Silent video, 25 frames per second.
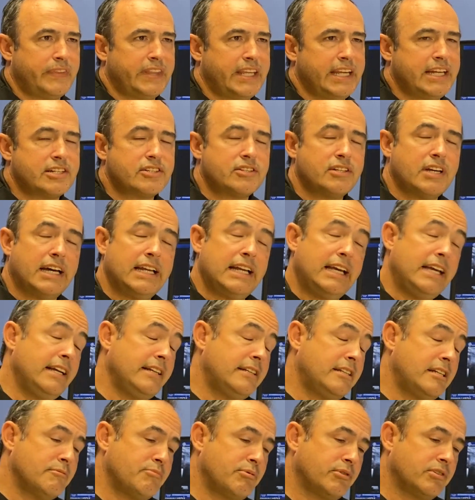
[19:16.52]
It's not
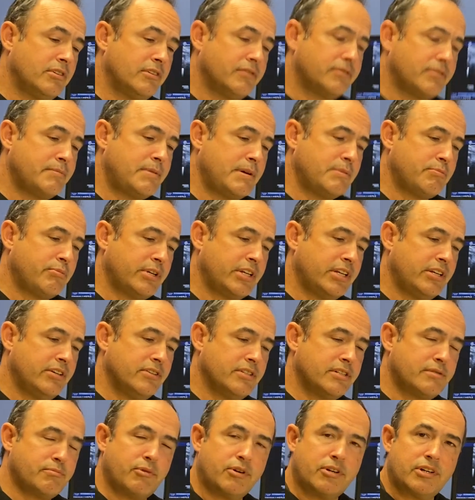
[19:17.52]
atypical for people to
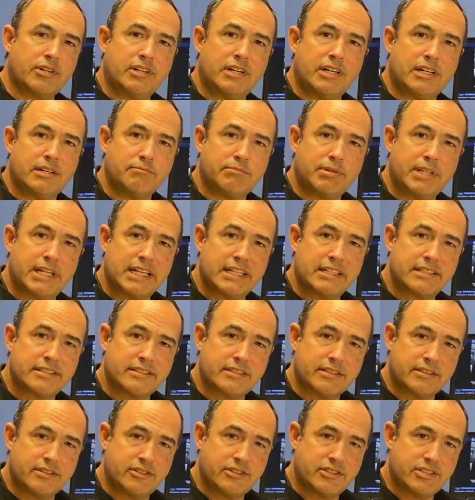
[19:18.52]
use more complex
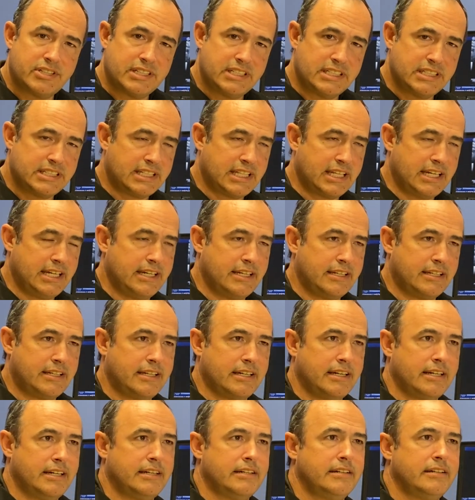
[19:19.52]
solutions like
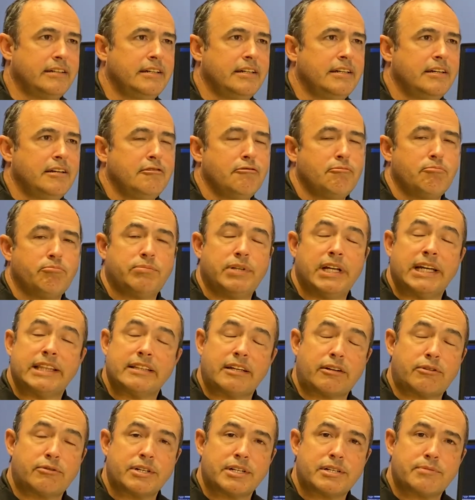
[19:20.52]

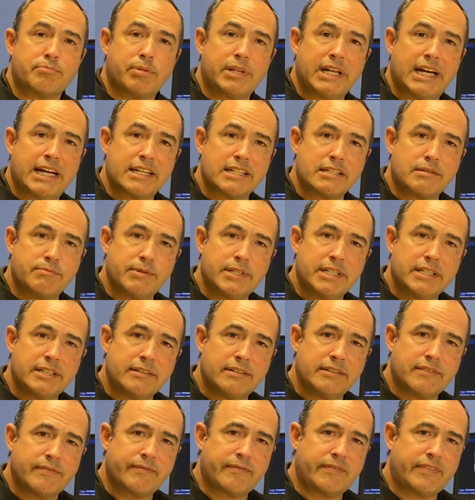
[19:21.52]
platelet-rich plasma
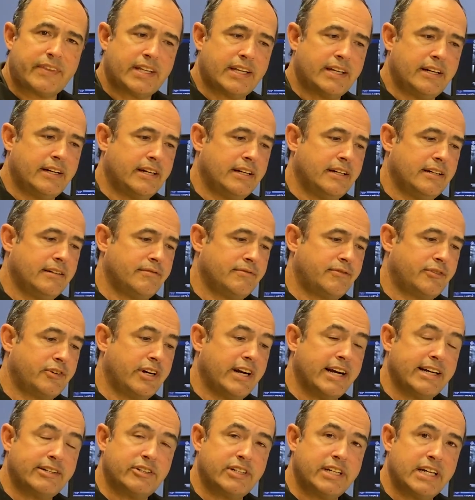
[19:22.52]
for
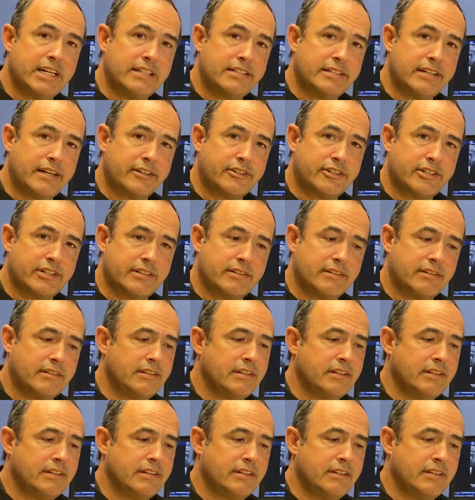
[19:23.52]
hydrodissection,